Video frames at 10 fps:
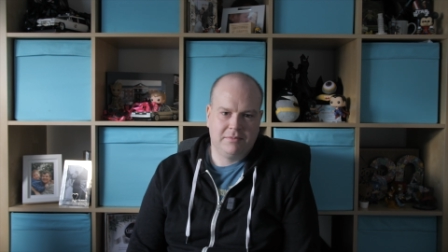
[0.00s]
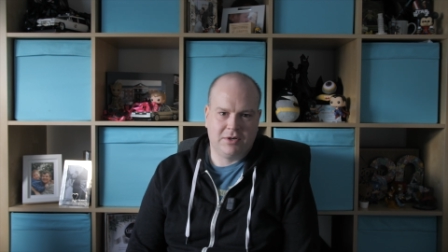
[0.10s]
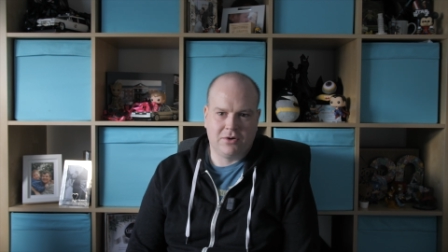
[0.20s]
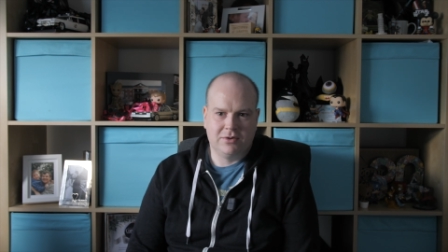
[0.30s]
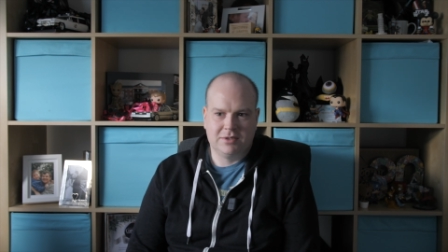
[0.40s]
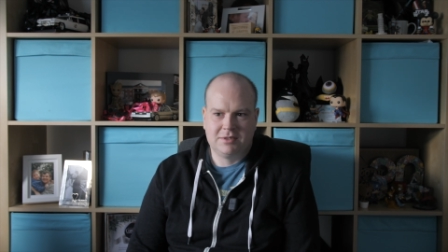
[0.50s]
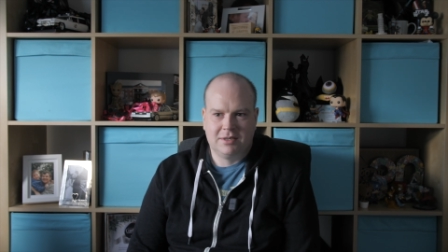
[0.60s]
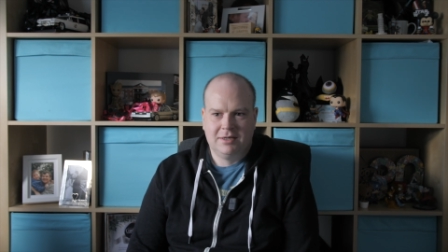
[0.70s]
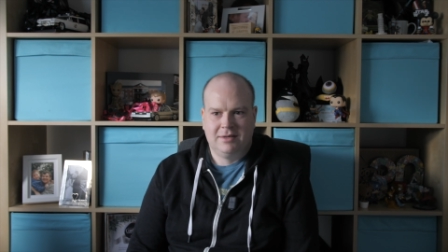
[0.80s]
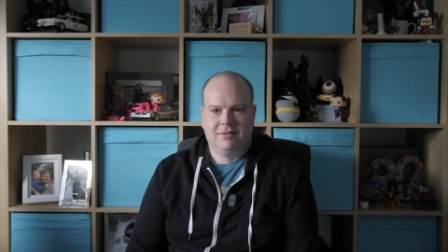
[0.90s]
because
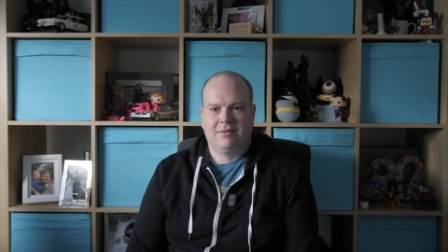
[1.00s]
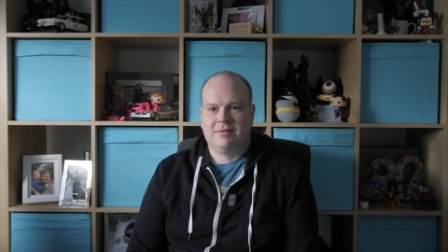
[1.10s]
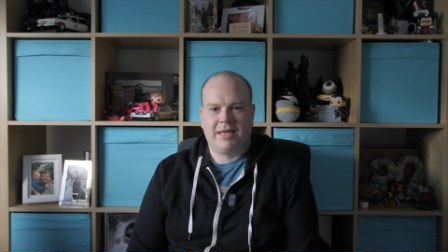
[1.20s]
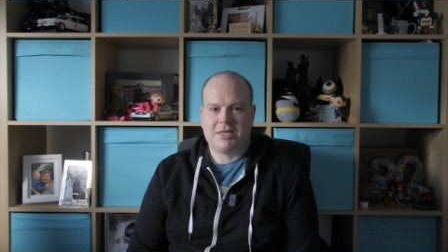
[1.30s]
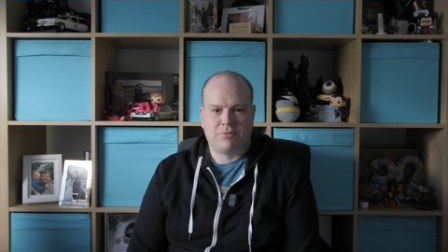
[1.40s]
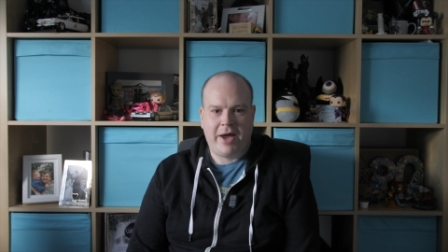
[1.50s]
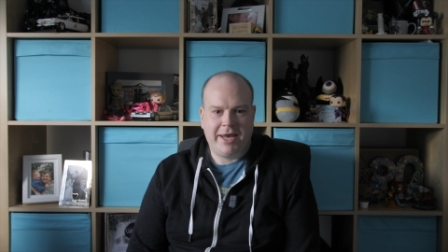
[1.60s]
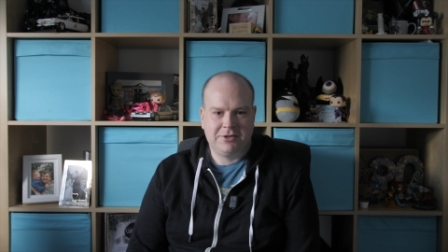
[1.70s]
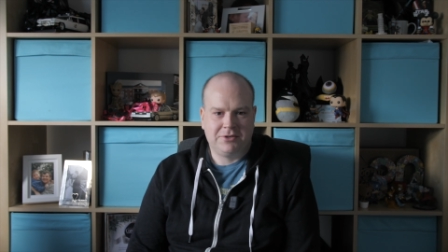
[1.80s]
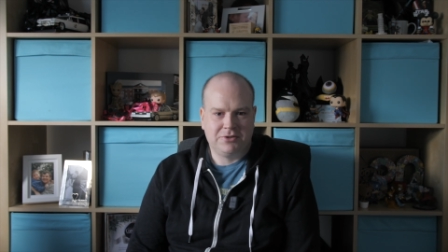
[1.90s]
that's what
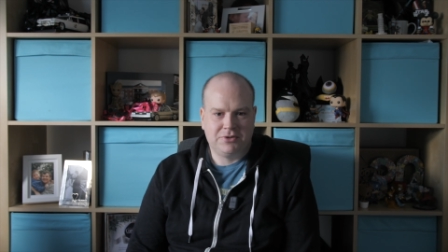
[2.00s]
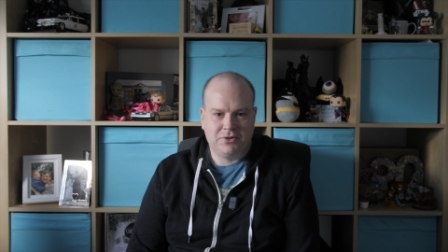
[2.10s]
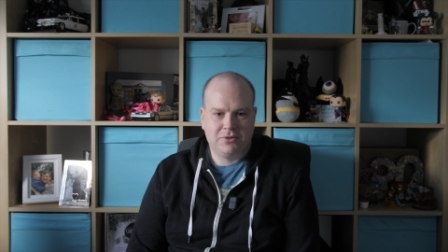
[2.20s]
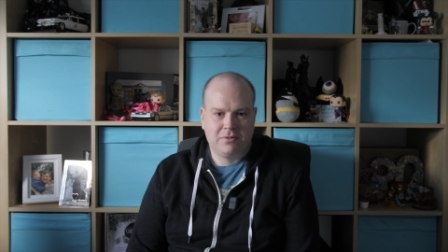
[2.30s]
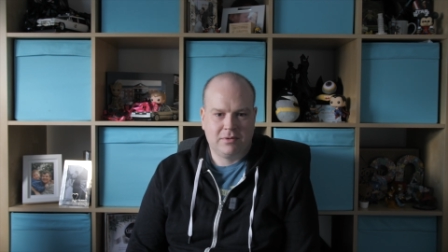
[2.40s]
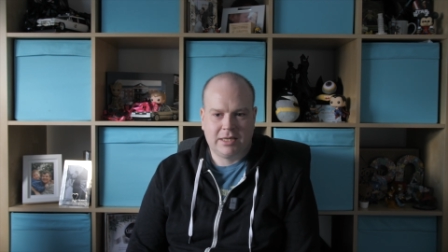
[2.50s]
editors do,